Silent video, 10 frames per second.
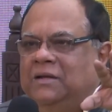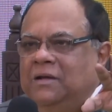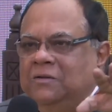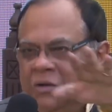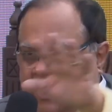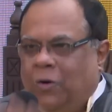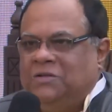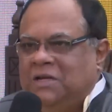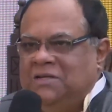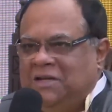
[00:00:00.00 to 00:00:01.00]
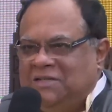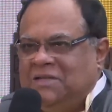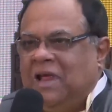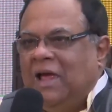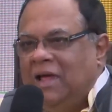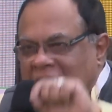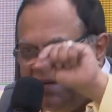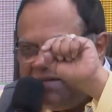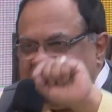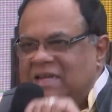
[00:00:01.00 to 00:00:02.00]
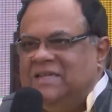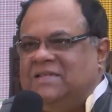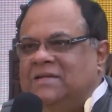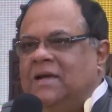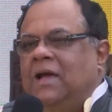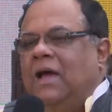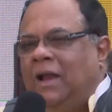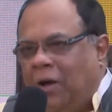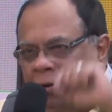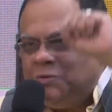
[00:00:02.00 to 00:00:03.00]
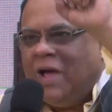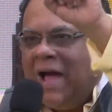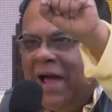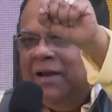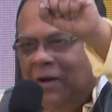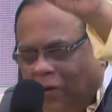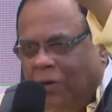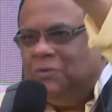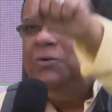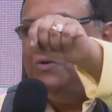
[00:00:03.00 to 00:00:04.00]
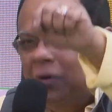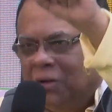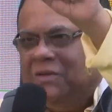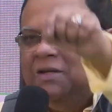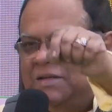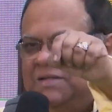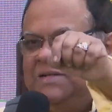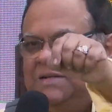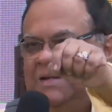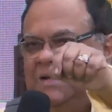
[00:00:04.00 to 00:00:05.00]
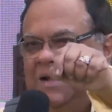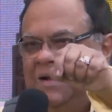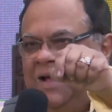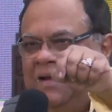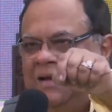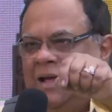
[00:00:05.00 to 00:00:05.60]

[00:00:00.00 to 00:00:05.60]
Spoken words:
But Tagore says it's east, and I also add northeast, right?